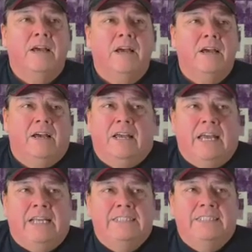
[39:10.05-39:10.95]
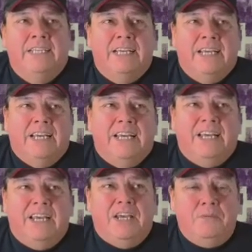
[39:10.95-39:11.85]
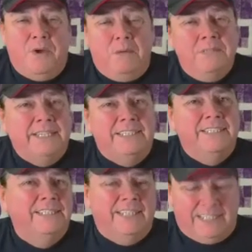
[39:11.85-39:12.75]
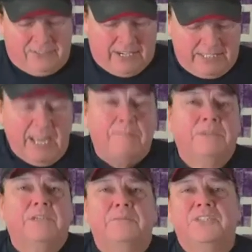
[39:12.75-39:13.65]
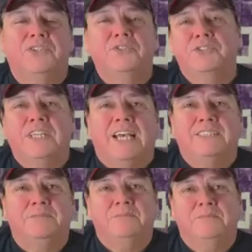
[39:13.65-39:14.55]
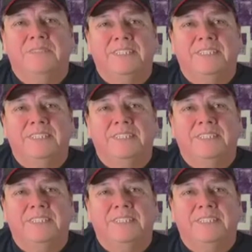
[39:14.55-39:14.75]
uh, and and we almost had to like try to temper some of the enthusiasm.